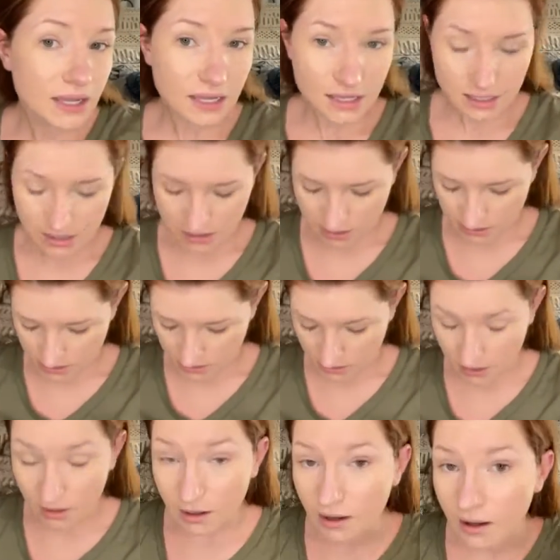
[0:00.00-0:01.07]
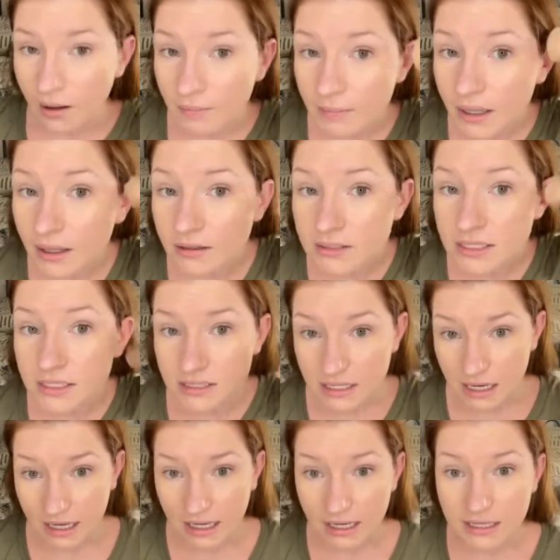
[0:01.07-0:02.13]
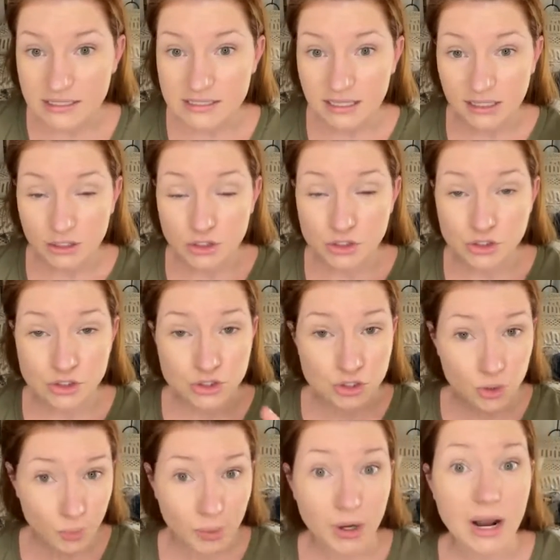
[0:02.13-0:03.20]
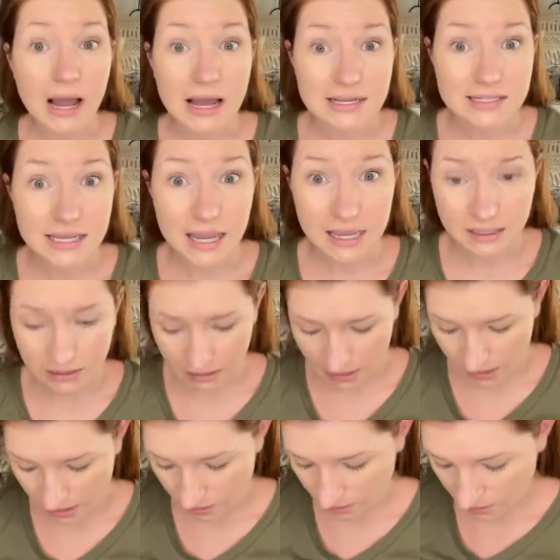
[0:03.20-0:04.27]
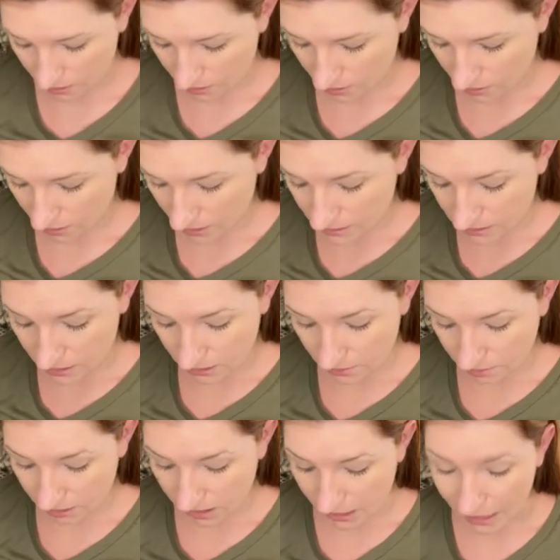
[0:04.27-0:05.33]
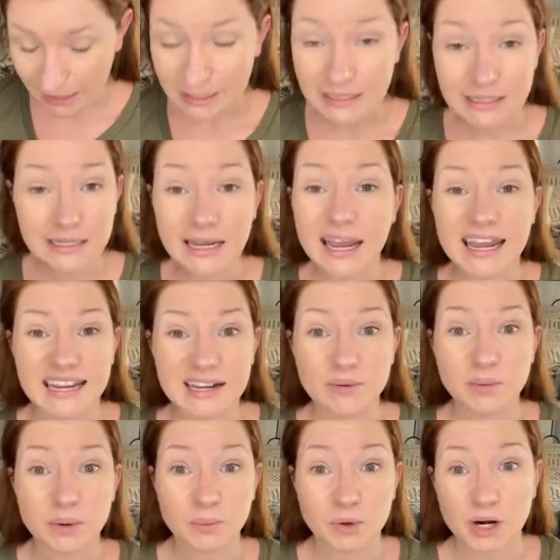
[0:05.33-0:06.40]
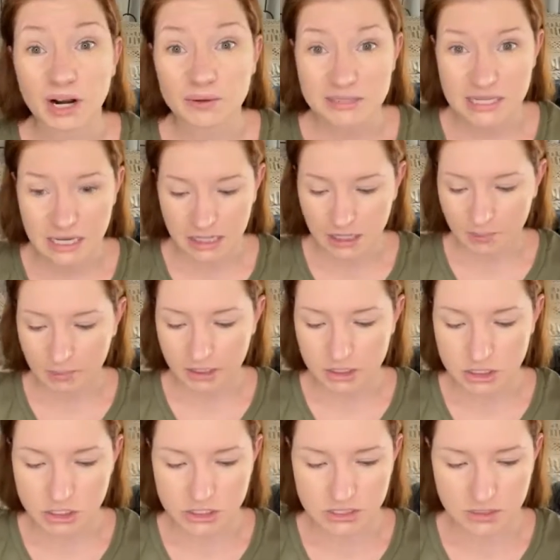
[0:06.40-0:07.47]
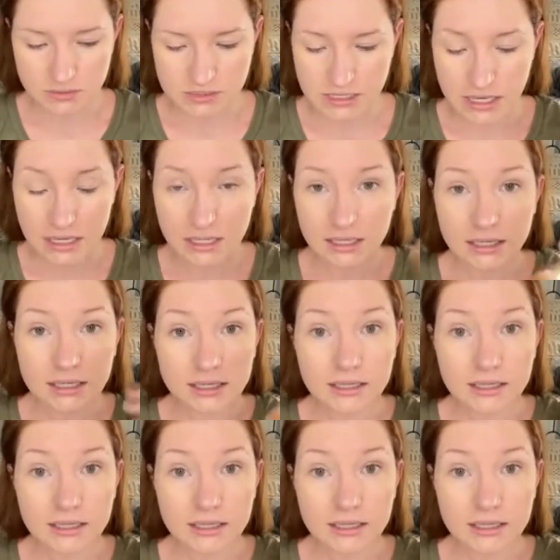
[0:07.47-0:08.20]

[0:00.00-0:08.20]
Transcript: And today is like a super hot day. Like it's going to be 88 when we're out taking pictures outside.